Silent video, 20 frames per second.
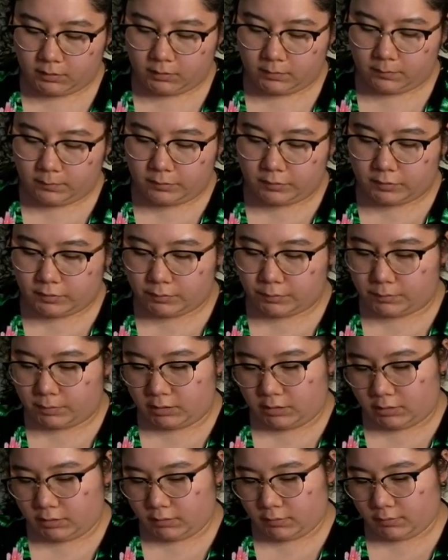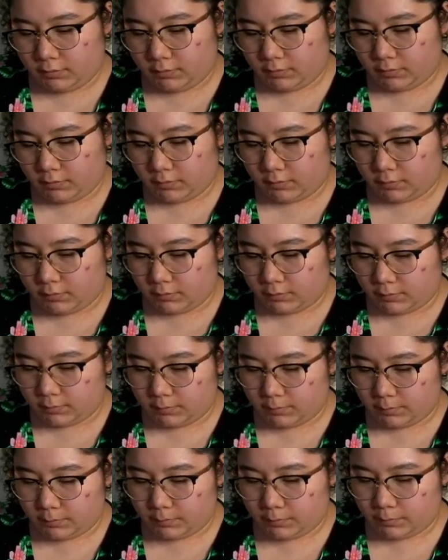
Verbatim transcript: in between the